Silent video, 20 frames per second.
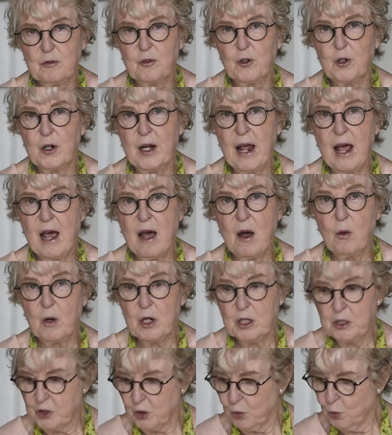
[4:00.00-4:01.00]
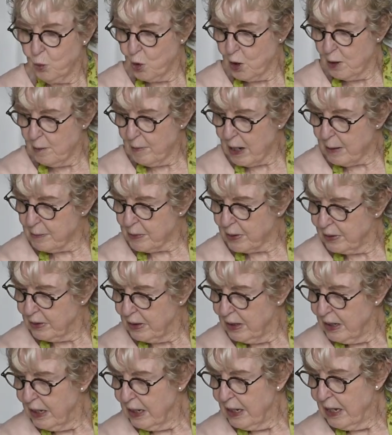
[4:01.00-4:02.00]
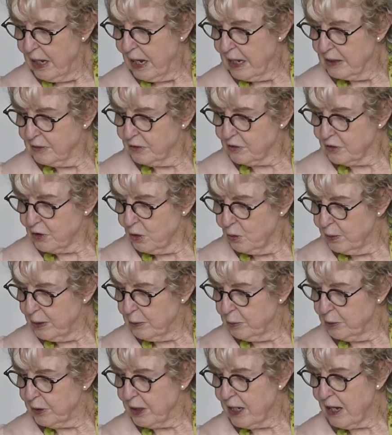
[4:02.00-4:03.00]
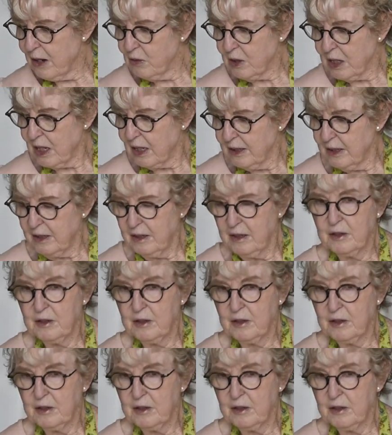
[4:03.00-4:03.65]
for an hour to warm up. And so we will now cut it